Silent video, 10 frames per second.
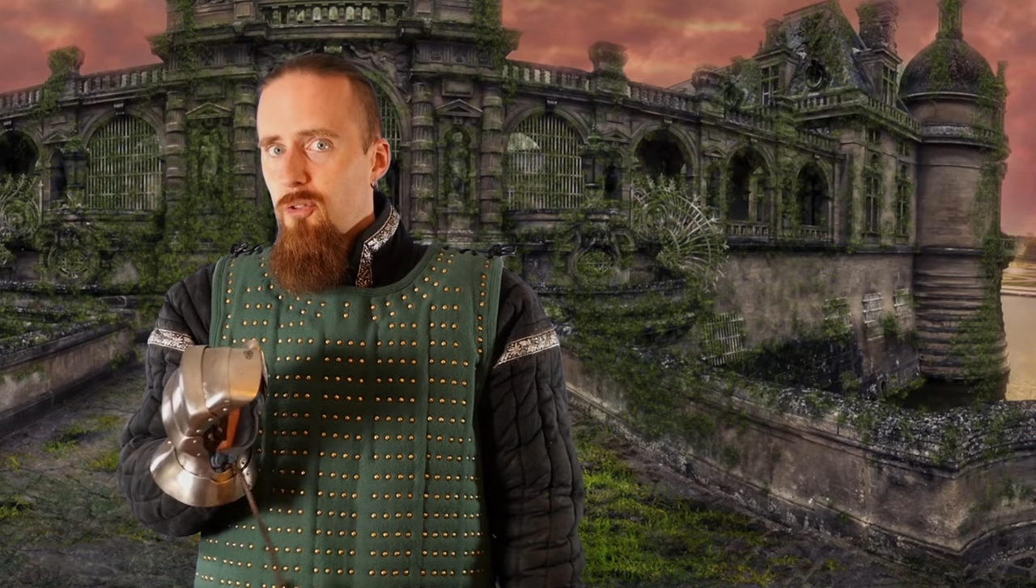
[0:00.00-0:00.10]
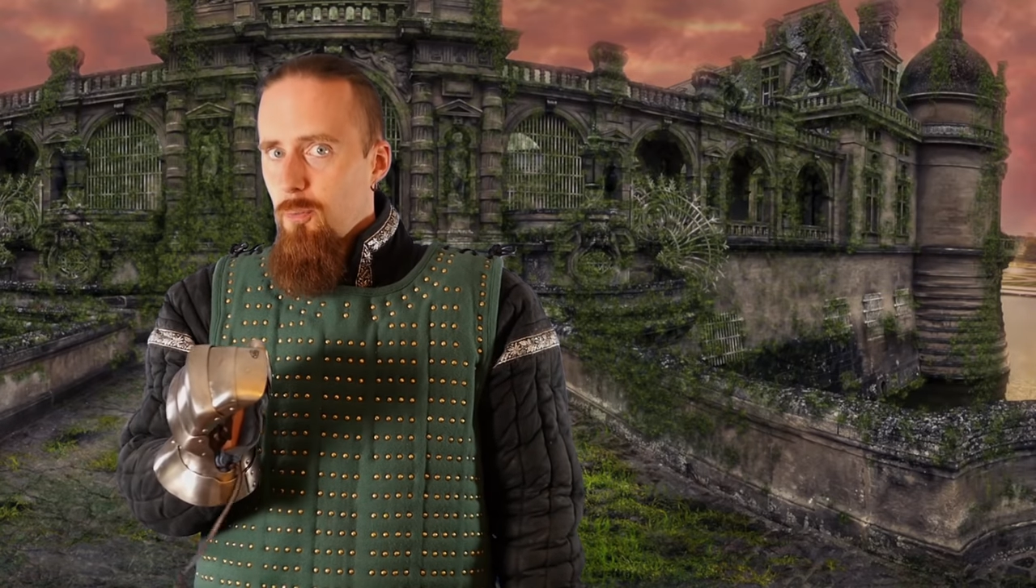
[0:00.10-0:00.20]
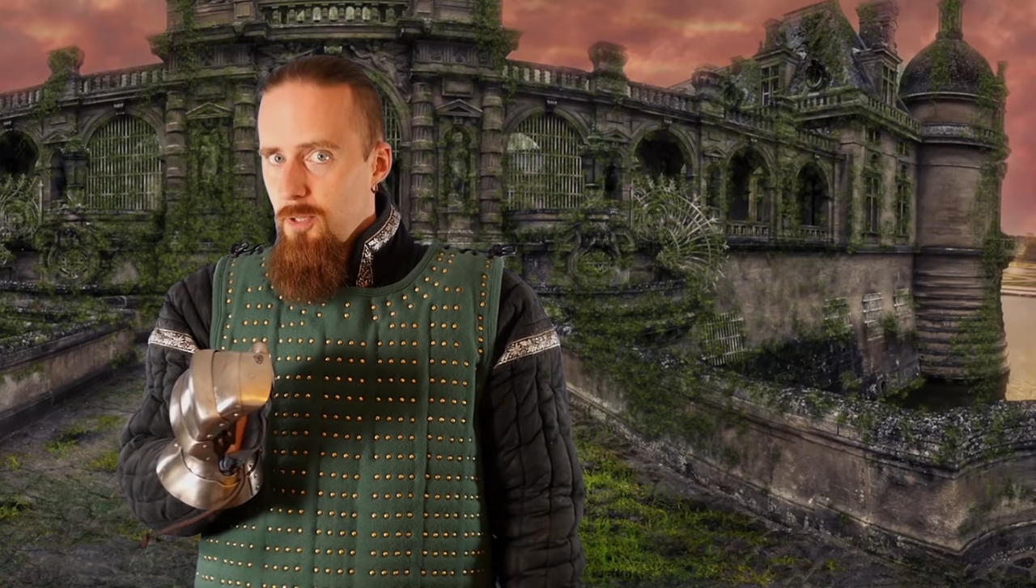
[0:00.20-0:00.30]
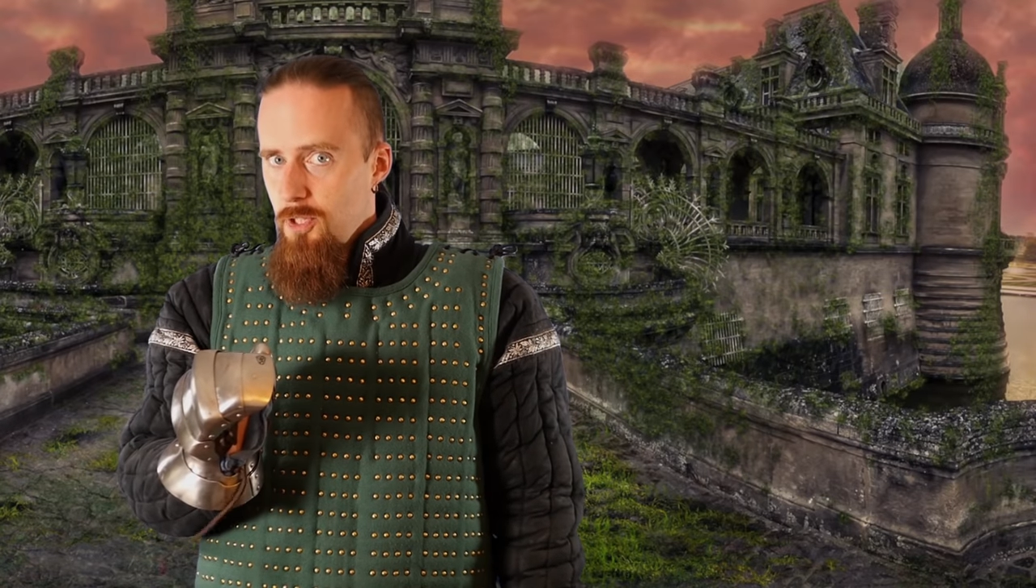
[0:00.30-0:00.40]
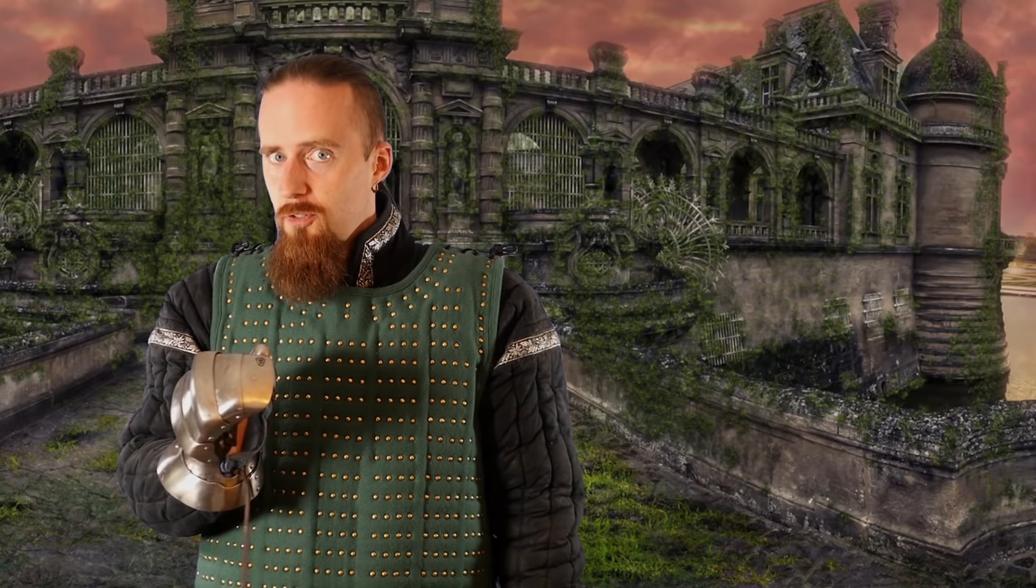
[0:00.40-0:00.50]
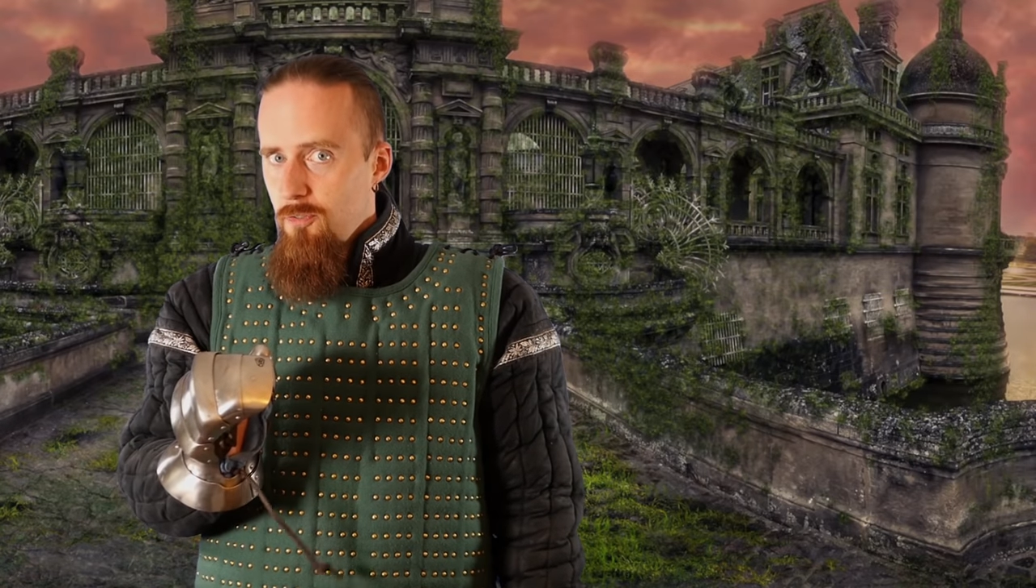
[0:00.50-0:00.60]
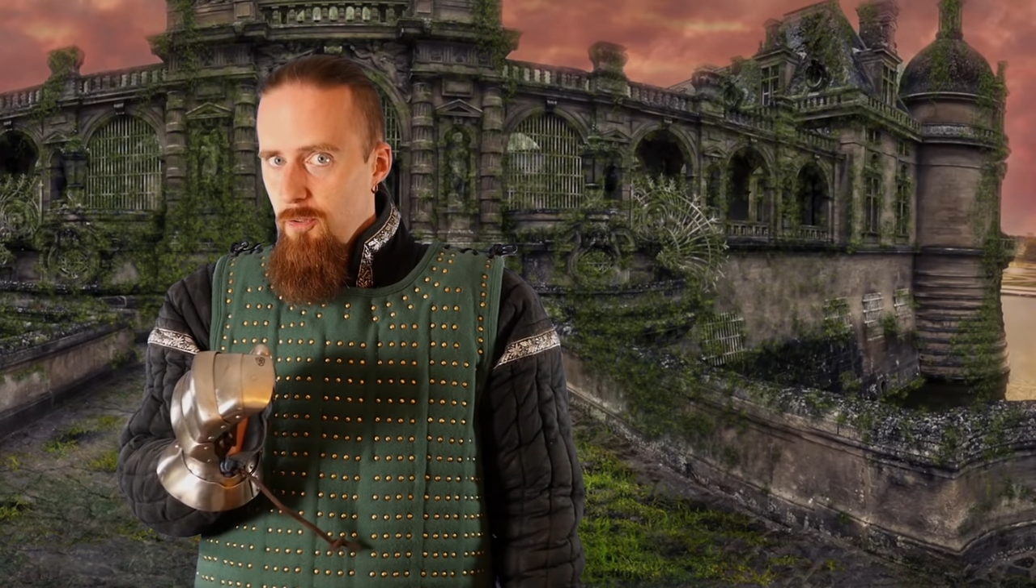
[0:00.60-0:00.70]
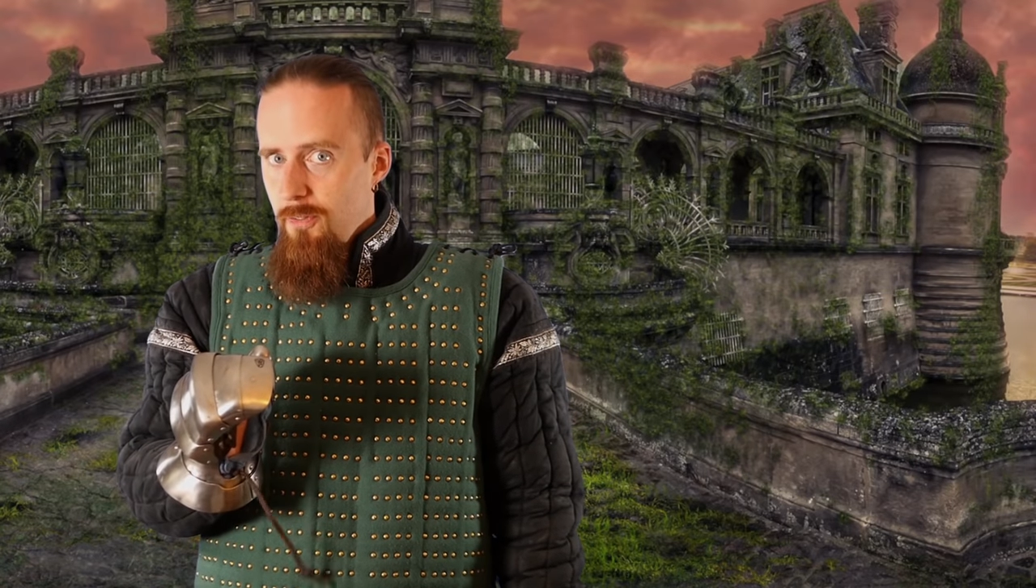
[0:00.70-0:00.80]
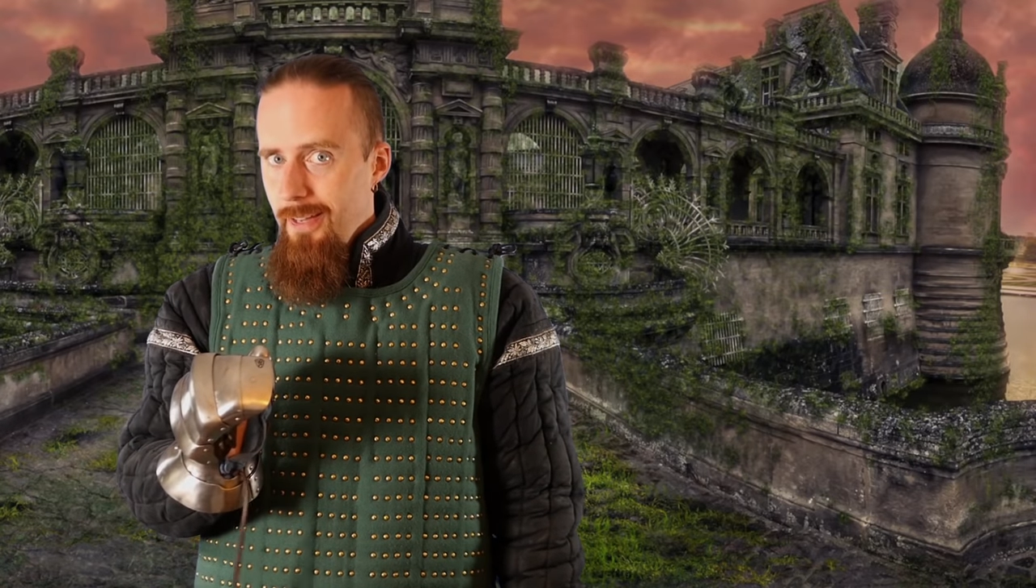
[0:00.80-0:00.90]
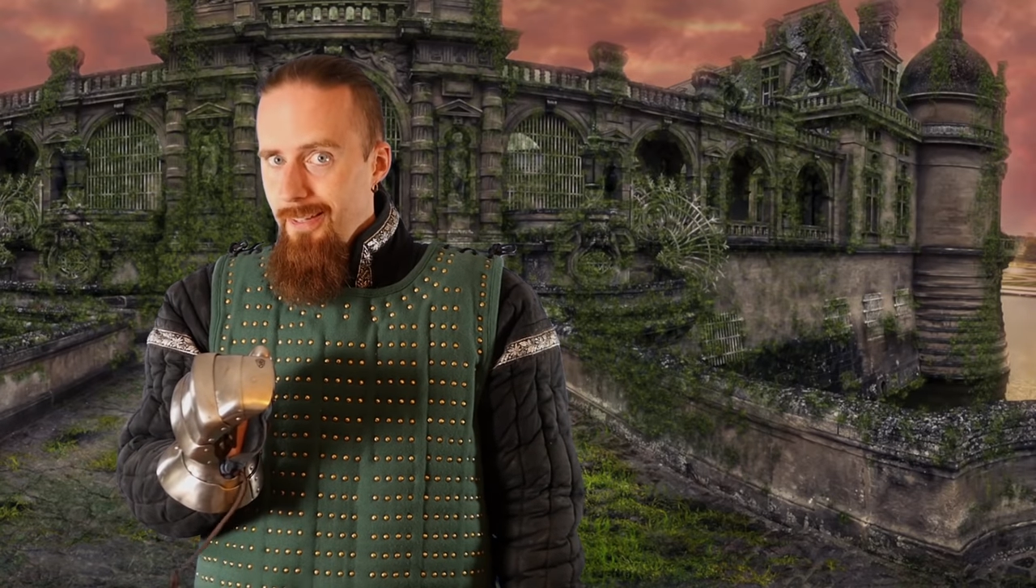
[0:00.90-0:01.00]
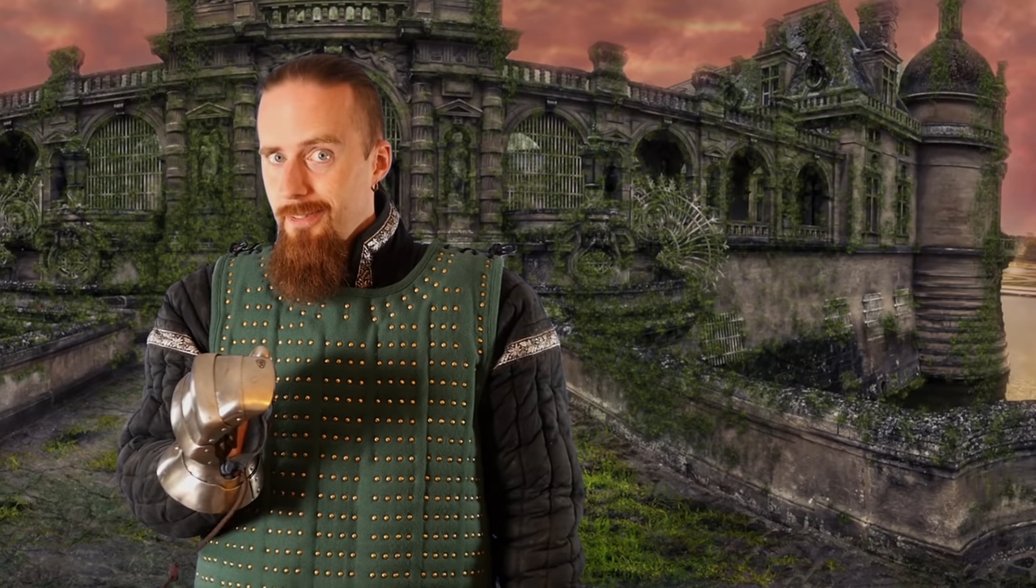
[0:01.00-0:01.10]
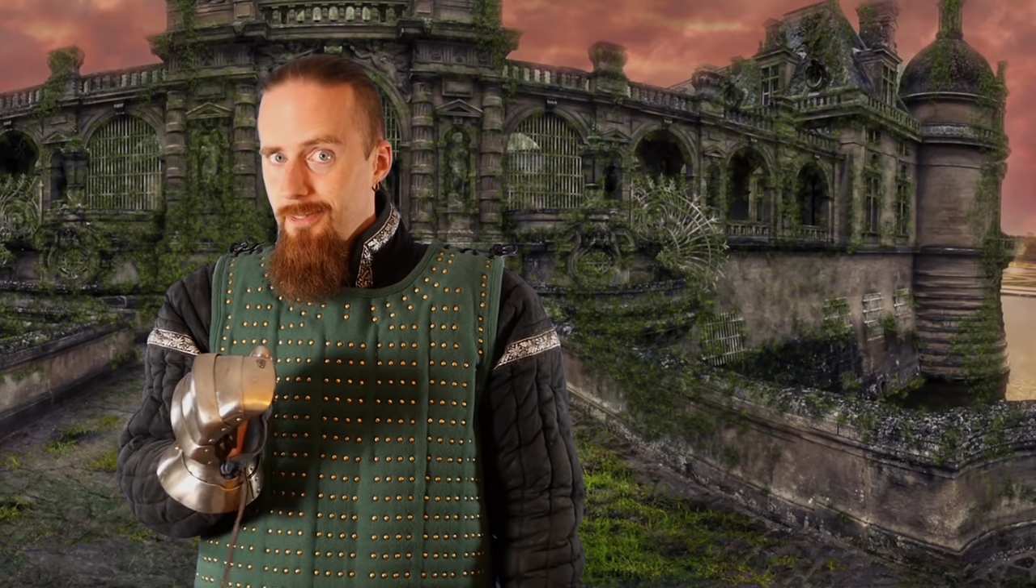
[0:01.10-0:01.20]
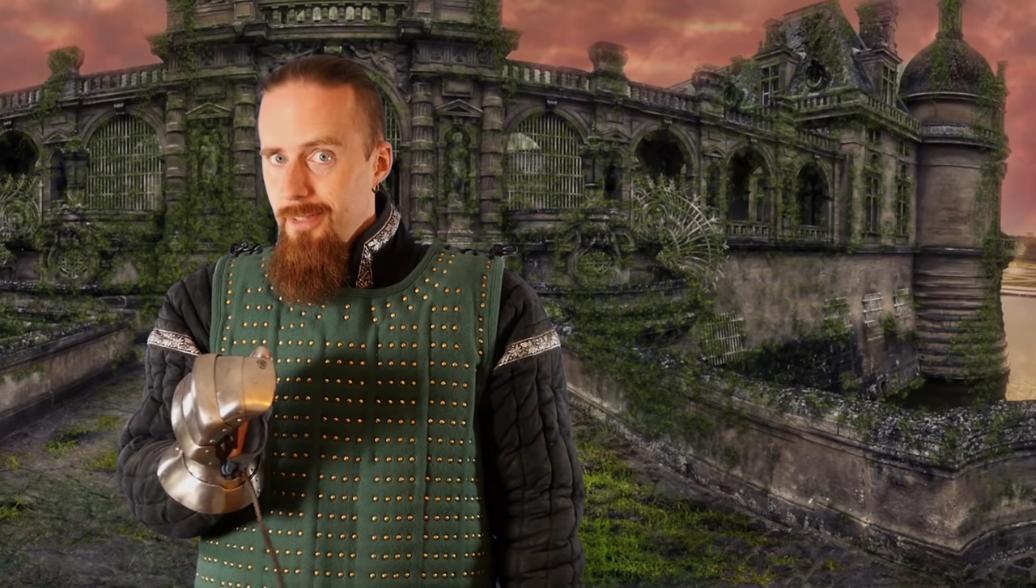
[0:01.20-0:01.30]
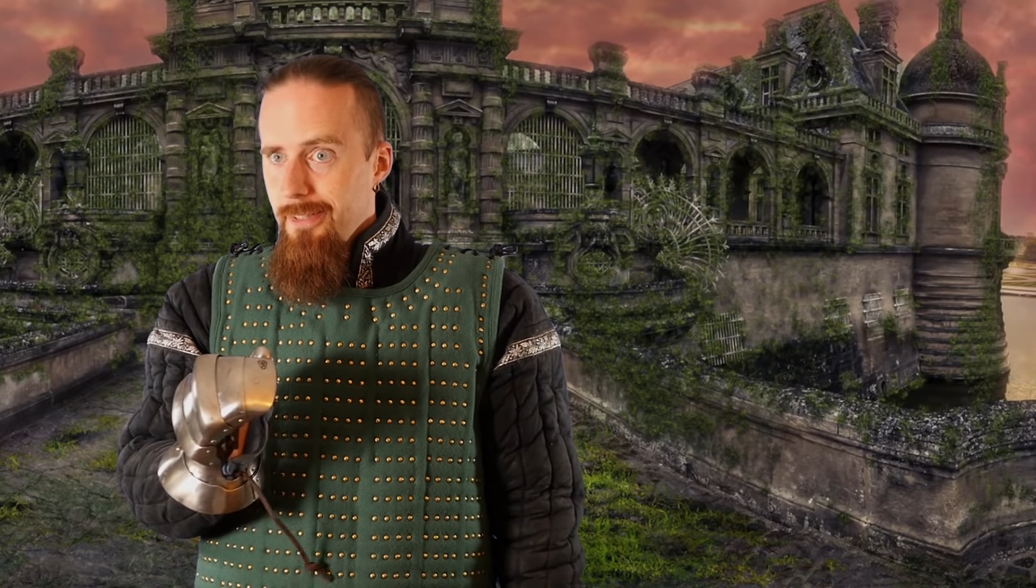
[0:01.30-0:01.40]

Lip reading: switch for that,